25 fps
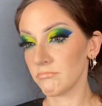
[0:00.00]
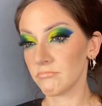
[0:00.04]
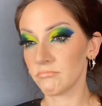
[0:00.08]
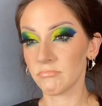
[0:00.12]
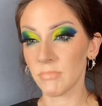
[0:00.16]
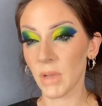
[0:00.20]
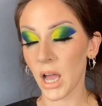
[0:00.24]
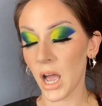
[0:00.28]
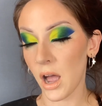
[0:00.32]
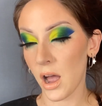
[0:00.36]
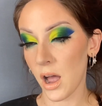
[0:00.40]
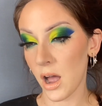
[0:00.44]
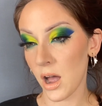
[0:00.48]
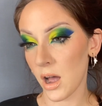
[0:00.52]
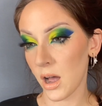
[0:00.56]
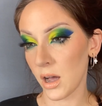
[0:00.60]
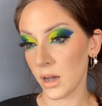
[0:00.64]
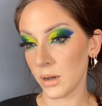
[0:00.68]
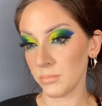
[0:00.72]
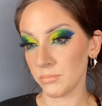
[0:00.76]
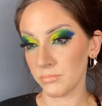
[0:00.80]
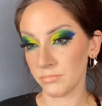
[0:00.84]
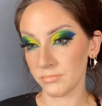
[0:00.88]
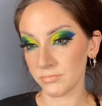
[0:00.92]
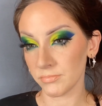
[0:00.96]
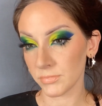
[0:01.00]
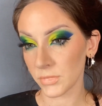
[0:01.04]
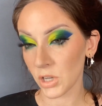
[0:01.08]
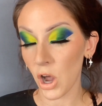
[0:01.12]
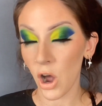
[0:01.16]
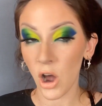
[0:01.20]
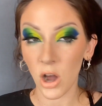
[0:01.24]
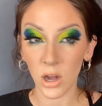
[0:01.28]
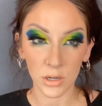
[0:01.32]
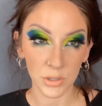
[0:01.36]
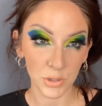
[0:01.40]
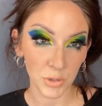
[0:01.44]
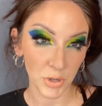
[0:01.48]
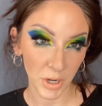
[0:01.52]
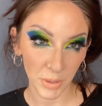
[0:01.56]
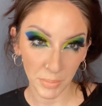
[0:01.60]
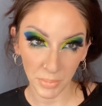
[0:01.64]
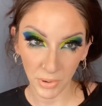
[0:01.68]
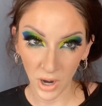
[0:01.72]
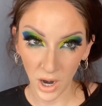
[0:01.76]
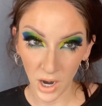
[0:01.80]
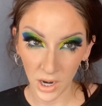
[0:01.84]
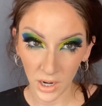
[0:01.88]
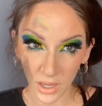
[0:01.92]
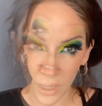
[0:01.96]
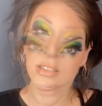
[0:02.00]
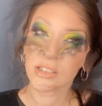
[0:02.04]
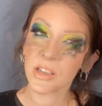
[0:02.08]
contour product.